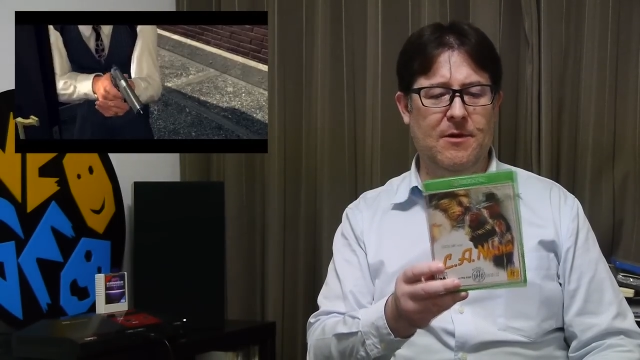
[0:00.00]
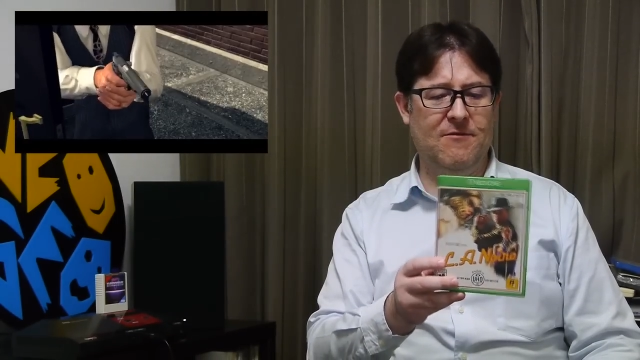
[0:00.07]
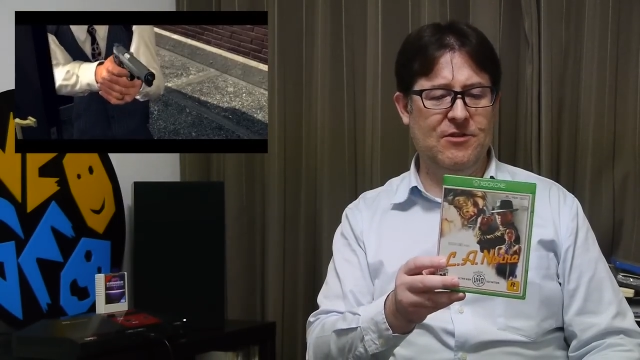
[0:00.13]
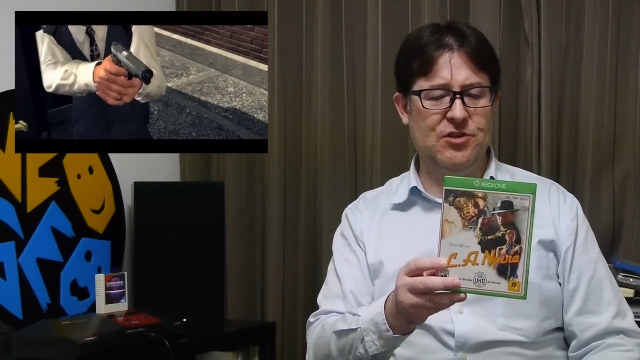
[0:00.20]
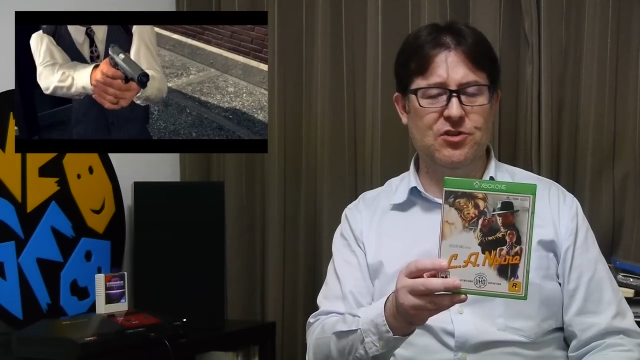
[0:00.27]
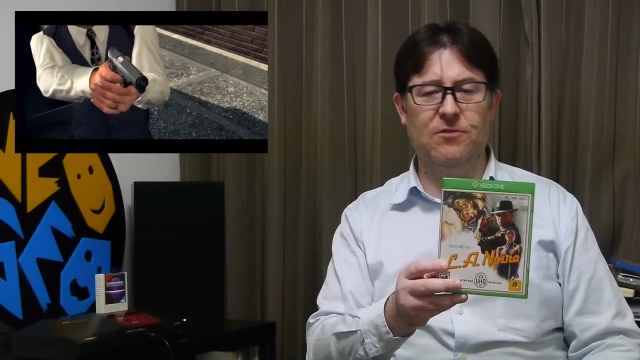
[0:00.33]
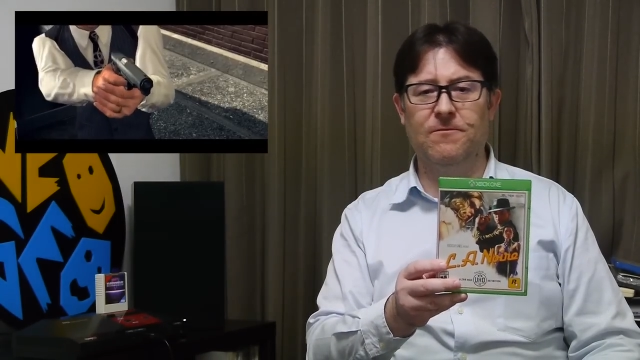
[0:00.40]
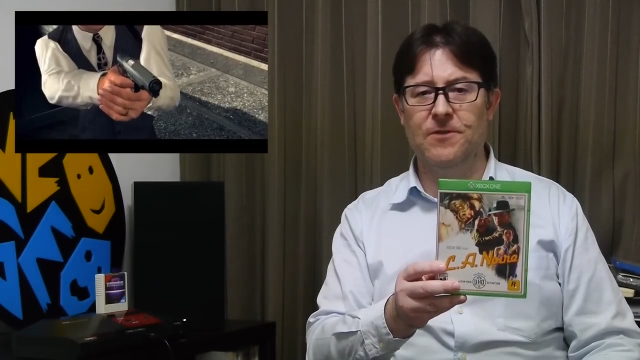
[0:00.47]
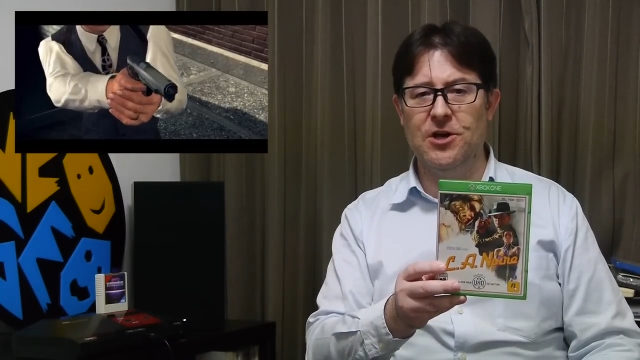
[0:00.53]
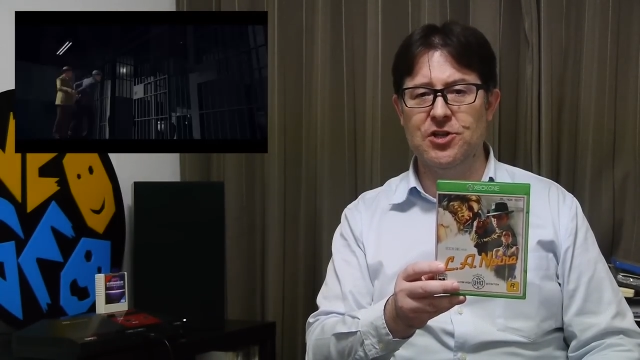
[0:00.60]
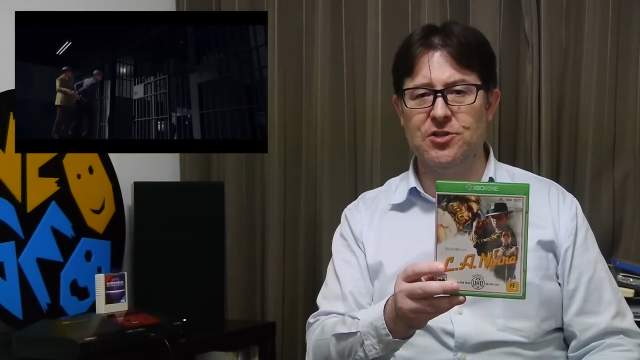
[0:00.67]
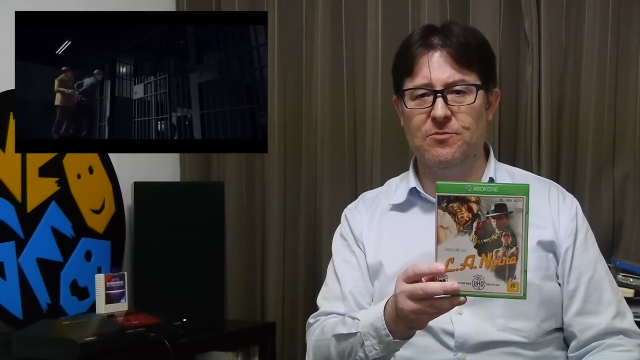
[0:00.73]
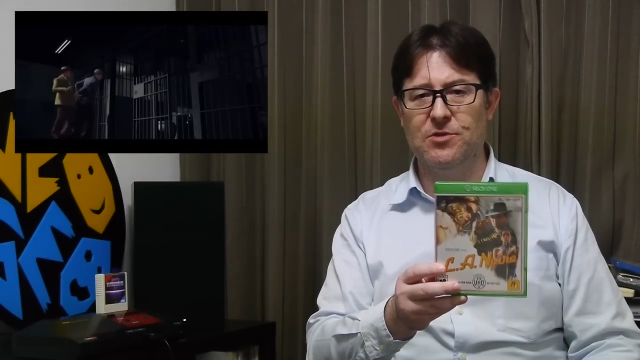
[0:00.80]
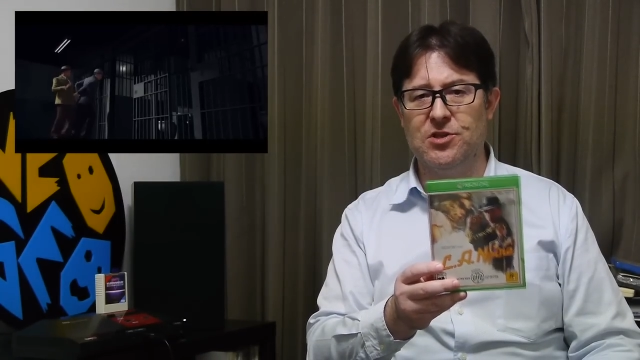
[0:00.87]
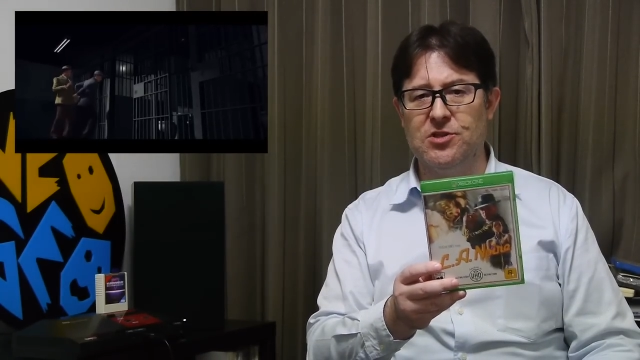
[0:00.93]
original
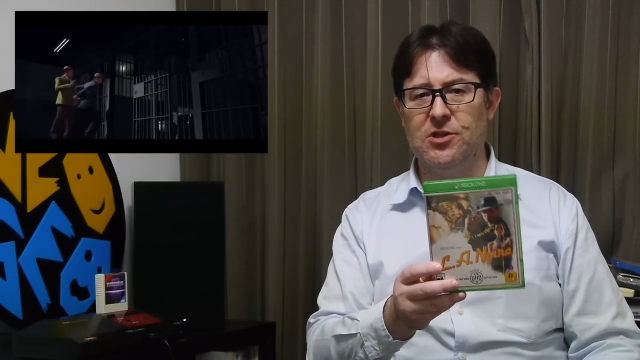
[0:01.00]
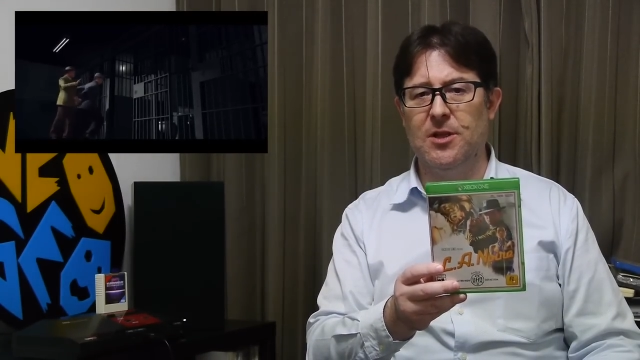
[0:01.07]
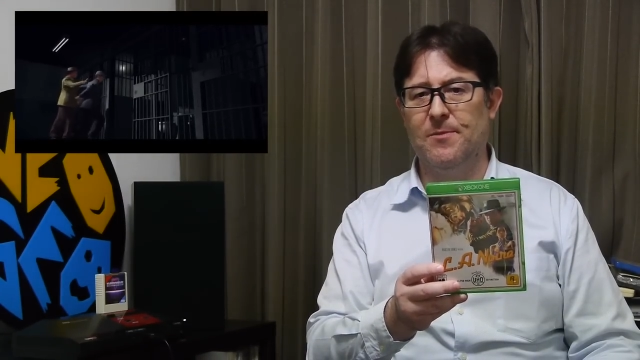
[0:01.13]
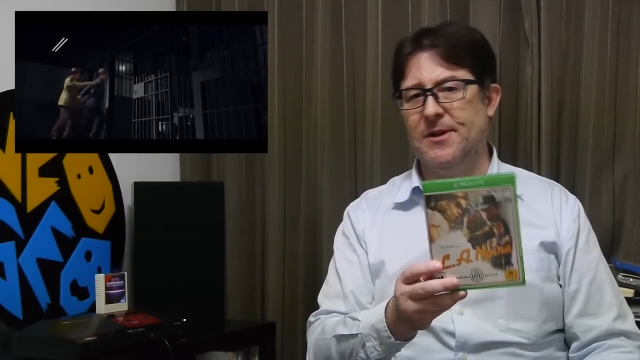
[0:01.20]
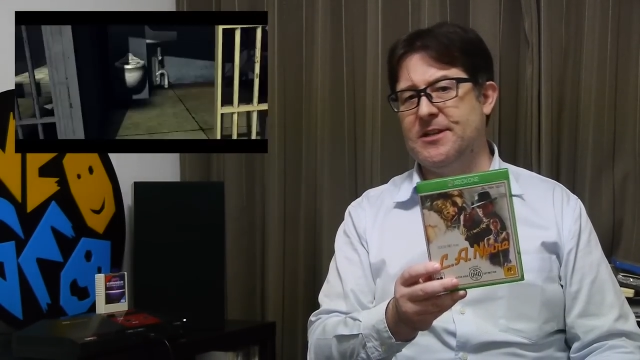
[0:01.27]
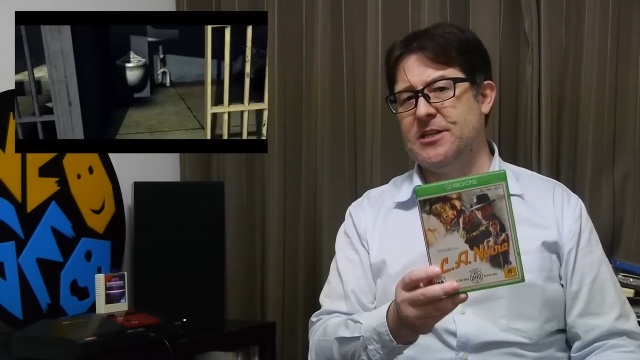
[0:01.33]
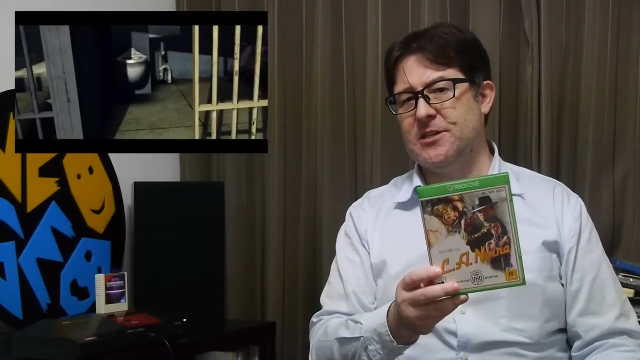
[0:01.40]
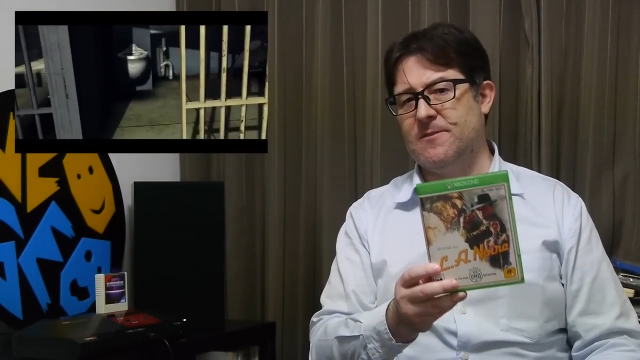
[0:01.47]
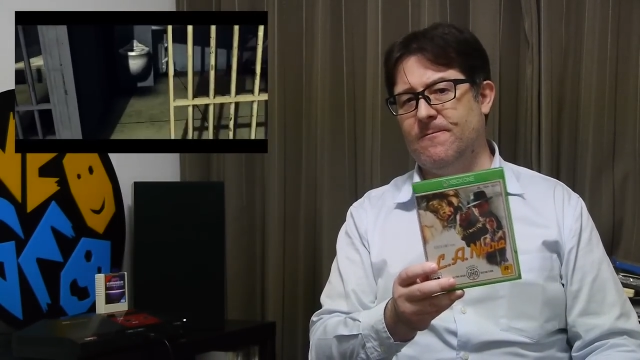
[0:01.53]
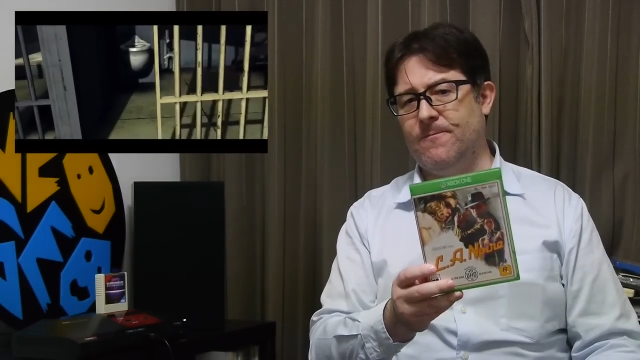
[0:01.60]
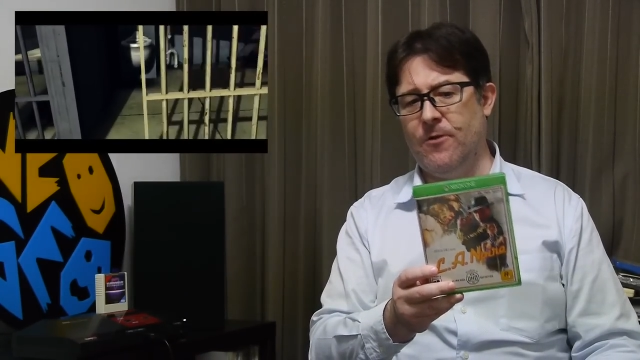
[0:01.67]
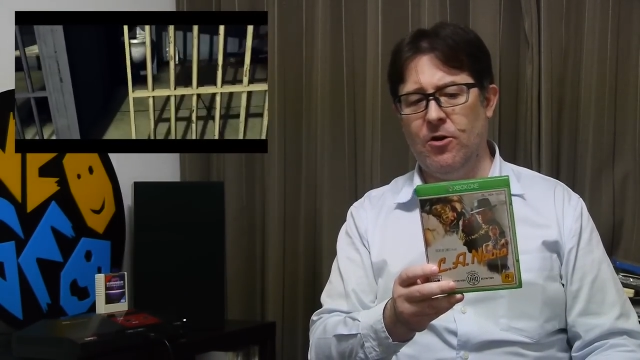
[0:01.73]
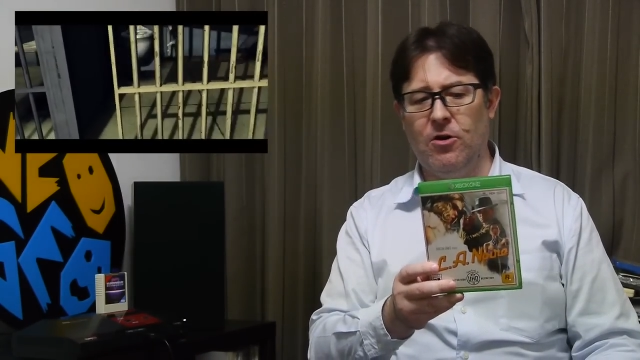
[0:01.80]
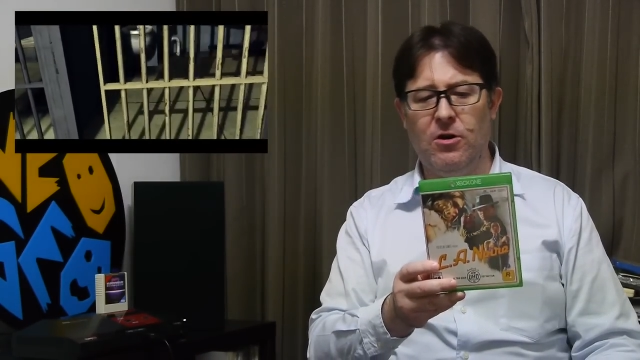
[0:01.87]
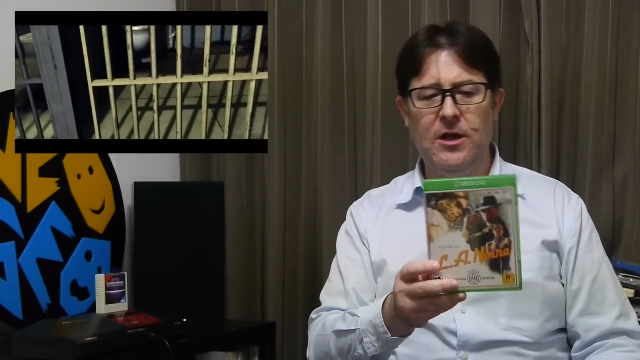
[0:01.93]
version, which is on the PlayStation
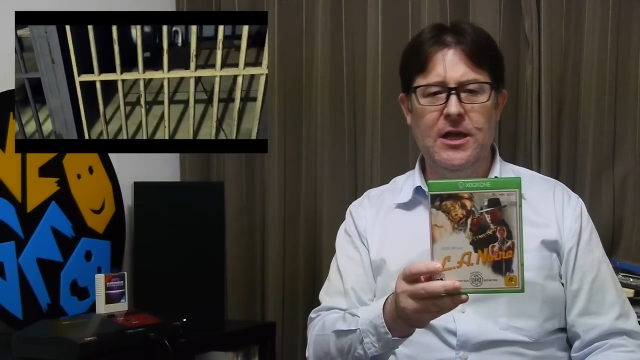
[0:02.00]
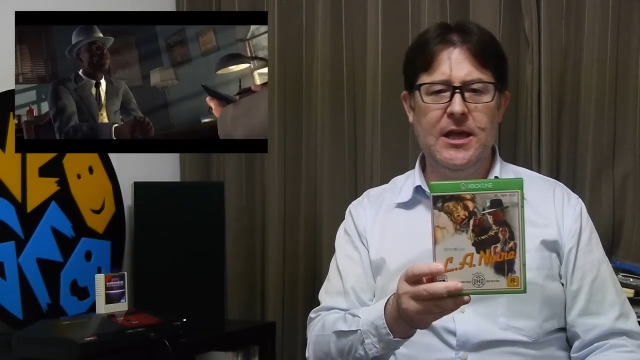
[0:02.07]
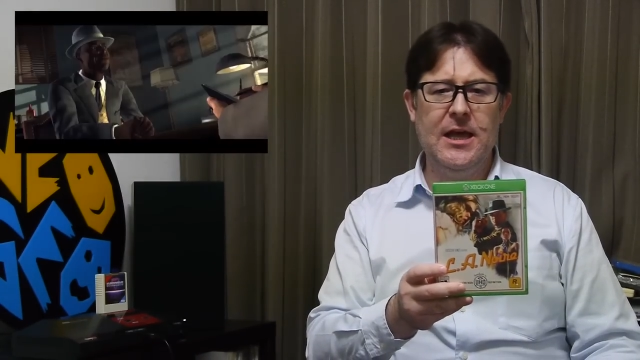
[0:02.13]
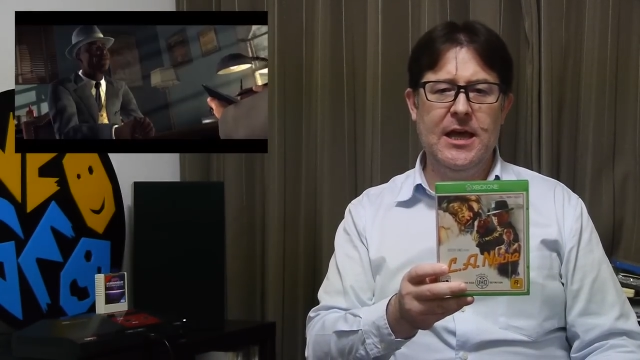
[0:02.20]
4